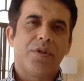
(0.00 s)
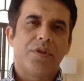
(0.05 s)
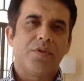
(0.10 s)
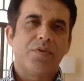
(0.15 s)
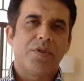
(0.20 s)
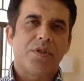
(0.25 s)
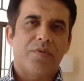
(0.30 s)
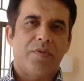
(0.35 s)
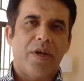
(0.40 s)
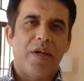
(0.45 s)

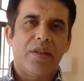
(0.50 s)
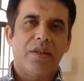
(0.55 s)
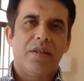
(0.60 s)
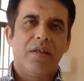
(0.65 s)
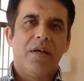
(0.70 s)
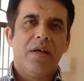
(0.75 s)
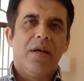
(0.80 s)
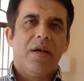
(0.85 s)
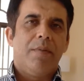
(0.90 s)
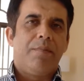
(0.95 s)
to
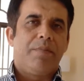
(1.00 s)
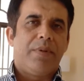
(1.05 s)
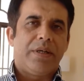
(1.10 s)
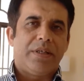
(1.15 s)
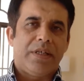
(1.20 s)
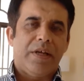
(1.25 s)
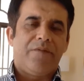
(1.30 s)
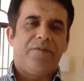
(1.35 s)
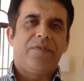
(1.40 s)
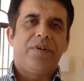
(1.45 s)
stress,
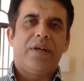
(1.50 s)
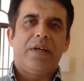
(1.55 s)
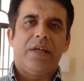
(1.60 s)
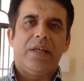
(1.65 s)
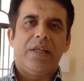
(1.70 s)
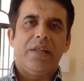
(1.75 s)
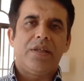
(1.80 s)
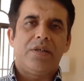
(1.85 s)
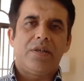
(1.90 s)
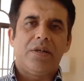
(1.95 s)
but
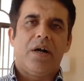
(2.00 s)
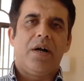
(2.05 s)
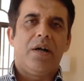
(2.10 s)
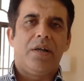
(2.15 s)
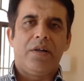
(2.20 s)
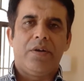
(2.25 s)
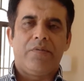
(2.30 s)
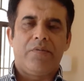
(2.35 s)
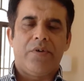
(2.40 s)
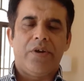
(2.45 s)
definitely
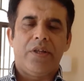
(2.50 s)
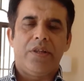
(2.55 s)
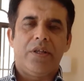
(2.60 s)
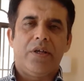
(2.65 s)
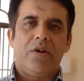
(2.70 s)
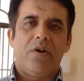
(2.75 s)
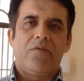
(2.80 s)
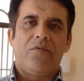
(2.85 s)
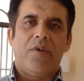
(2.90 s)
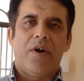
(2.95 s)

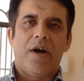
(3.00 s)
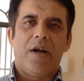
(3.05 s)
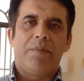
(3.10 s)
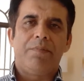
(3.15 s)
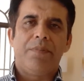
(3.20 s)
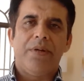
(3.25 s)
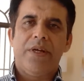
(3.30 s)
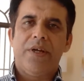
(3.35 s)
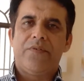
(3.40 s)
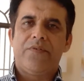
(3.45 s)
raising of
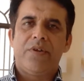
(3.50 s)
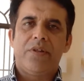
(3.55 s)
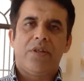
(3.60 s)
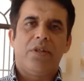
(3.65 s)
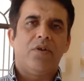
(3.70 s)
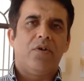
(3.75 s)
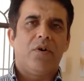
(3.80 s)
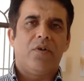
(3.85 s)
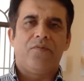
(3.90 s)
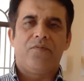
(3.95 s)
heartbeat,
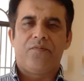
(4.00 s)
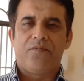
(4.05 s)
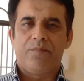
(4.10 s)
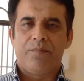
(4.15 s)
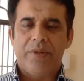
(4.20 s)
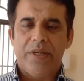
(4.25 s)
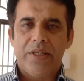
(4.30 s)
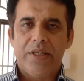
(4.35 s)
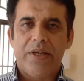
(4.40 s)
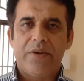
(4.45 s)
raising of
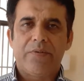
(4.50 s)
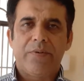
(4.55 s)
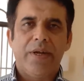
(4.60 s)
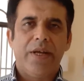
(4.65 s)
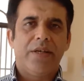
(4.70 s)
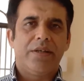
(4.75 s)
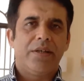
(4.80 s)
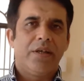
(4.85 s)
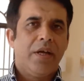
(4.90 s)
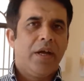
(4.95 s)
breathing
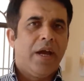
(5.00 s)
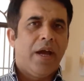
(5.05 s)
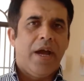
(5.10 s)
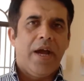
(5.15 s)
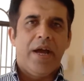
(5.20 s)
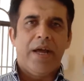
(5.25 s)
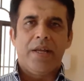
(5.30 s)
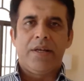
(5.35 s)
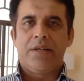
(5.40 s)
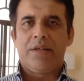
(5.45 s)
rate,
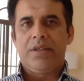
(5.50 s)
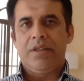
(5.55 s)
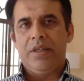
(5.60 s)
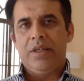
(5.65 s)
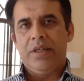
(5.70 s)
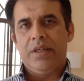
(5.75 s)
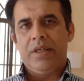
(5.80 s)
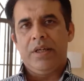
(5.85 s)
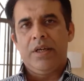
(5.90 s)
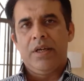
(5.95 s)
and
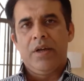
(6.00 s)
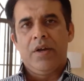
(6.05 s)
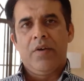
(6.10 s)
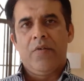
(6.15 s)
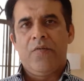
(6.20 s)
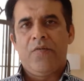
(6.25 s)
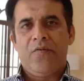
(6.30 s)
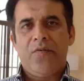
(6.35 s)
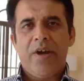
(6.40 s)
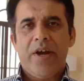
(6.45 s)
the
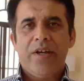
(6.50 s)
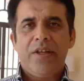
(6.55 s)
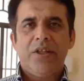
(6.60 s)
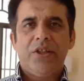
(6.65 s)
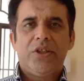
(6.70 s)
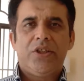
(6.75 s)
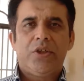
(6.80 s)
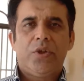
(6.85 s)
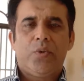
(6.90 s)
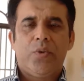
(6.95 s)

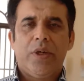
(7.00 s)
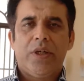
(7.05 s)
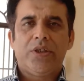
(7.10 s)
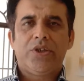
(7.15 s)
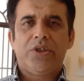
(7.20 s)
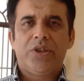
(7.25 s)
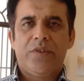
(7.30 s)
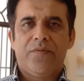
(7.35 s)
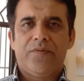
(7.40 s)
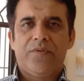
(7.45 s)
very quick
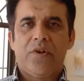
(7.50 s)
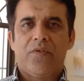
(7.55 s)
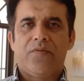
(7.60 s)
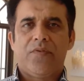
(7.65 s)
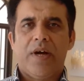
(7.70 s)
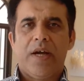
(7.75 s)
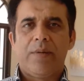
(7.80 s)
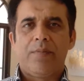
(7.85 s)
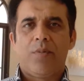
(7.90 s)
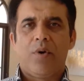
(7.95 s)
shift
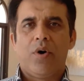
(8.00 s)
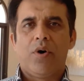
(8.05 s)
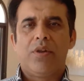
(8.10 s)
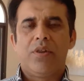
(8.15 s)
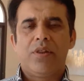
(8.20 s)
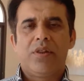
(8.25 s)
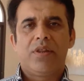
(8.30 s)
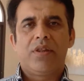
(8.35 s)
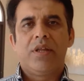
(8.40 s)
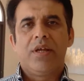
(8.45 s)
of
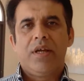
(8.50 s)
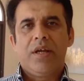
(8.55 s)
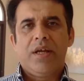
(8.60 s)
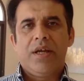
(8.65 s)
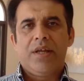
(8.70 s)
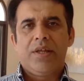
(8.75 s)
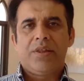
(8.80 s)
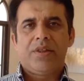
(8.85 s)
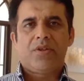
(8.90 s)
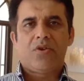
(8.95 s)
eyeballs
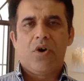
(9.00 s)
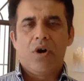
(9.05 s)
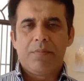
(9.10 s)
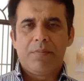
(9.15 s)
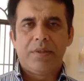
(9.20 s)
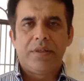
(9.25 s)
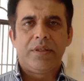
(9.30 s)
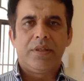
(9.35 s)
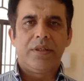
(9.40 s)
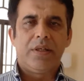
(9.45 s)
is
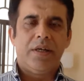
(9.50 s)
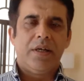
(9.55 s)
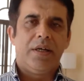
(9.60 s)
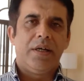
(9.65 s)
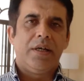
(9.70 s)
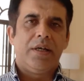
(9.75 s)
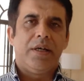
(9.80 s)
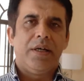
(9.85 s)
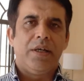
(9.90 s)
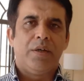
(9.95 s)
common
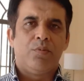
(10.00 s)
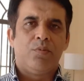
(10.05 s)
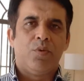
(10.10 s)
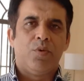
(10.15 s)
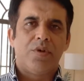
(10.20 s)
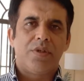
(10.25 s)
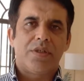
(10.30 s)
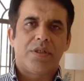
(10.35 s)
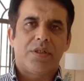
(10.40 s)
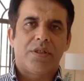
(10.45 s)
in
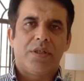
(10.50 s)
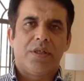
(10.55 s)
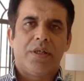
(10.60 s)
most